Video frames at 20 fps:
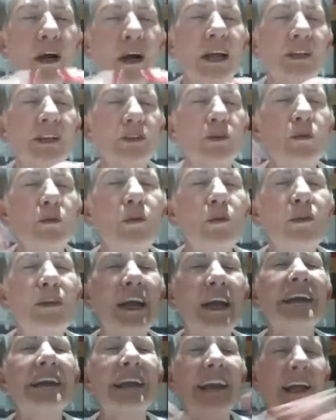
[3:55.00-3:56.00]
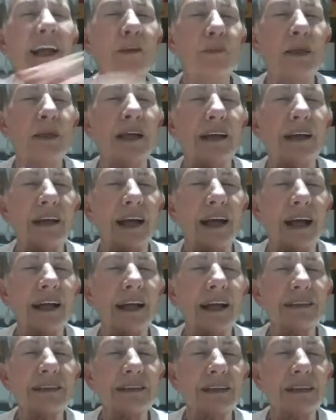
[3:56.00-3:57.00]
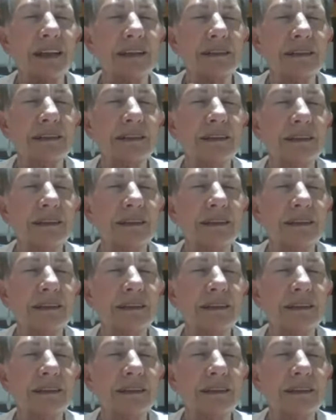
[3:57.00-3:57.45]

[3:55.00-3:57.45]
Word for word: us. Who then can be against us?